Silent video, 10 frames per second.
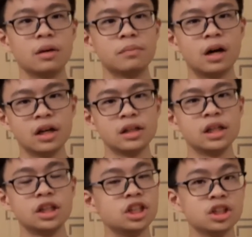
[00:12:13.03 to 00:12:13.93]

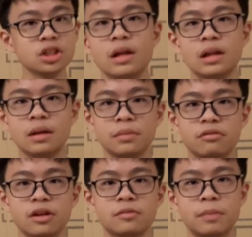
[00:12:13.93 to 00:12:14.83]
honey, ginger,
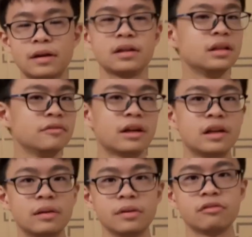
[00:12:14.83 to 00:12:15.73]
lemongrass, pandan leaf, and
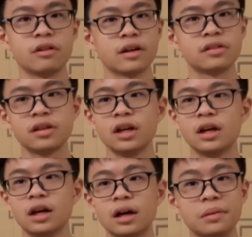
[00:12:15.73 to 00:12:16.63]
lemongrass,
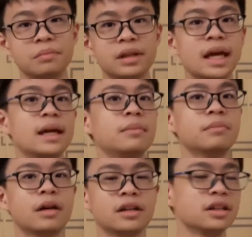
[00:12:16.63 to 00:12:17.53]
lime,
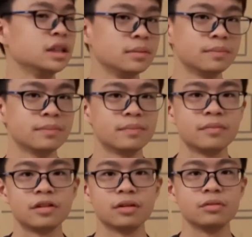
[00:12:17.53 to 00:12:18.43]
and honey.
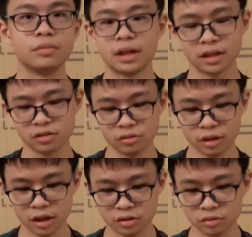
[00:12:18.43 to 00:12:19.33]
So we like to
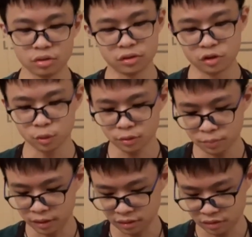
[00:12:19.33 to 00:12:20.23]
do those as well,
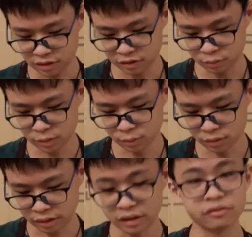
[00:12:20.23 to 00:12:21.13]
but since we were
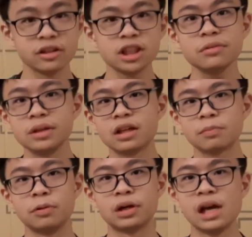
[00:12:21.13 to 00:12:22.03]
kind of rushing, we just
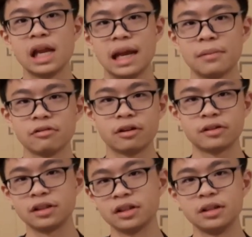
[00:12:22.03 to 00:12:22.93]
put lemongrass
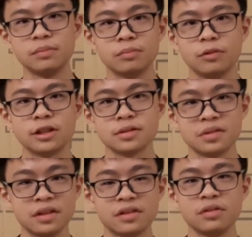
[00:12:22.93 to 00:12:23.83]
and honey, which
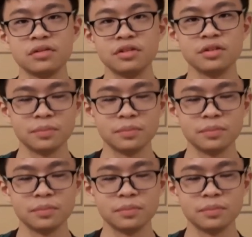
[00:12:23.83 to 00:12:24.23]
is still good.